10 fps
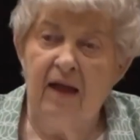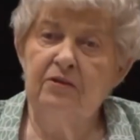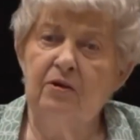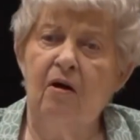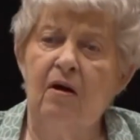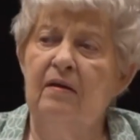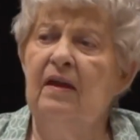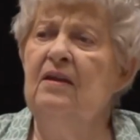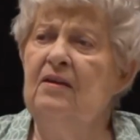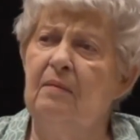I
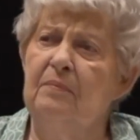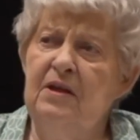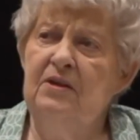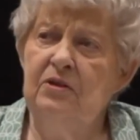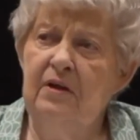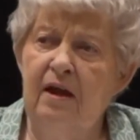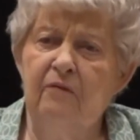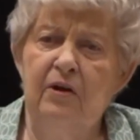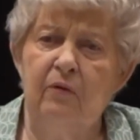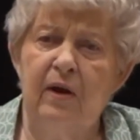taught, ended up teaching
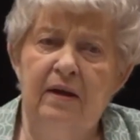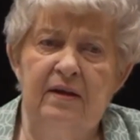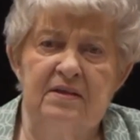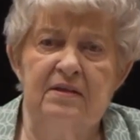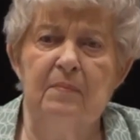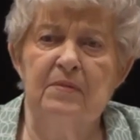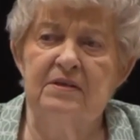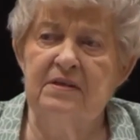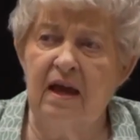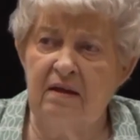every grade
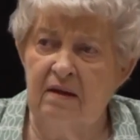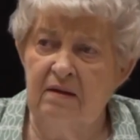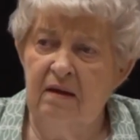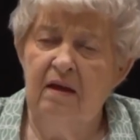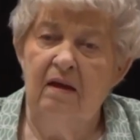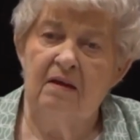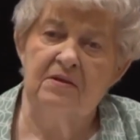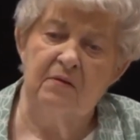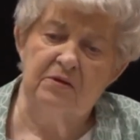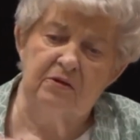except second
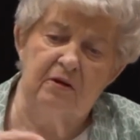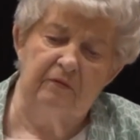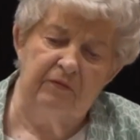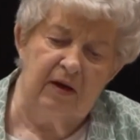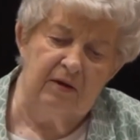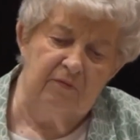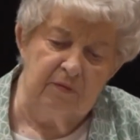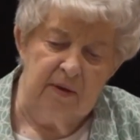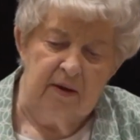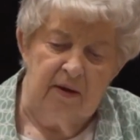because I was
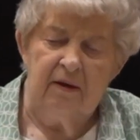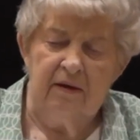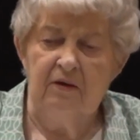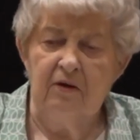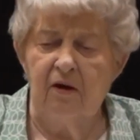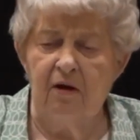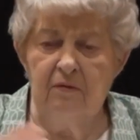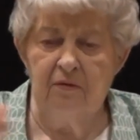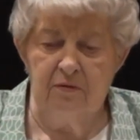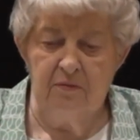certified from
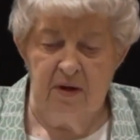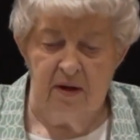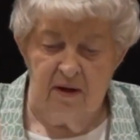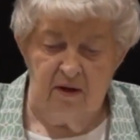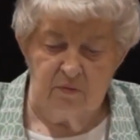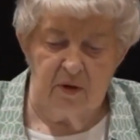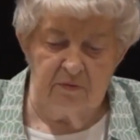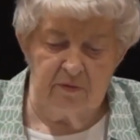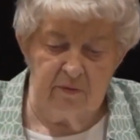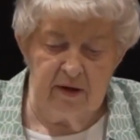kindergarten through
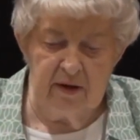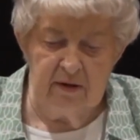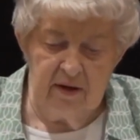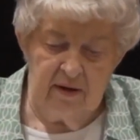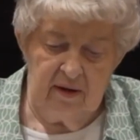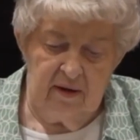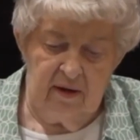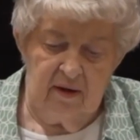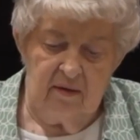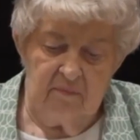12th grade
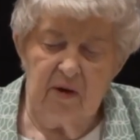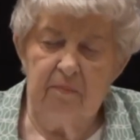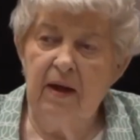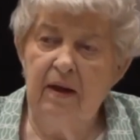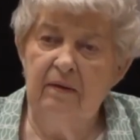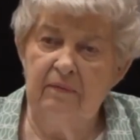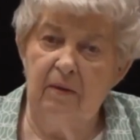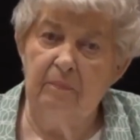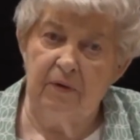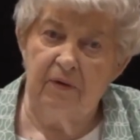but my
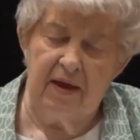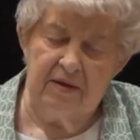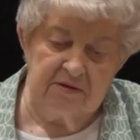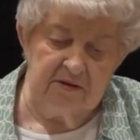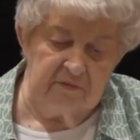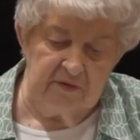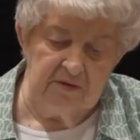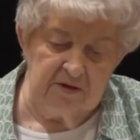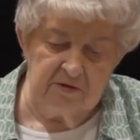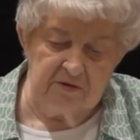upper class
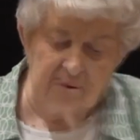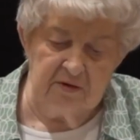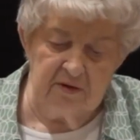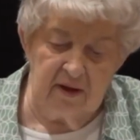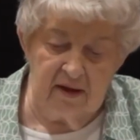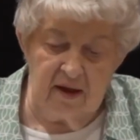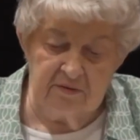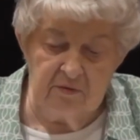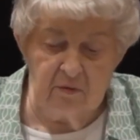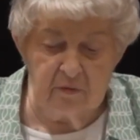stuff didn't start until I
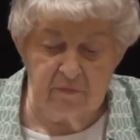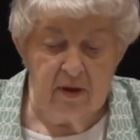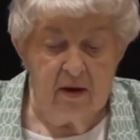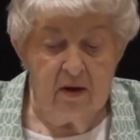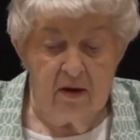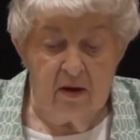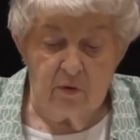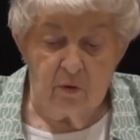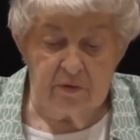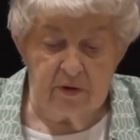got to North,
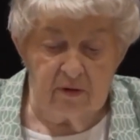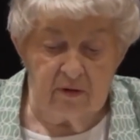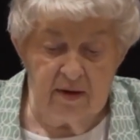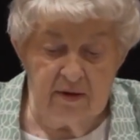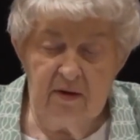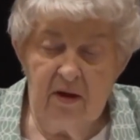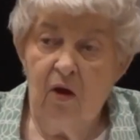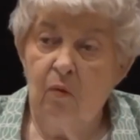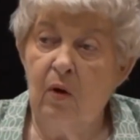North Carolina.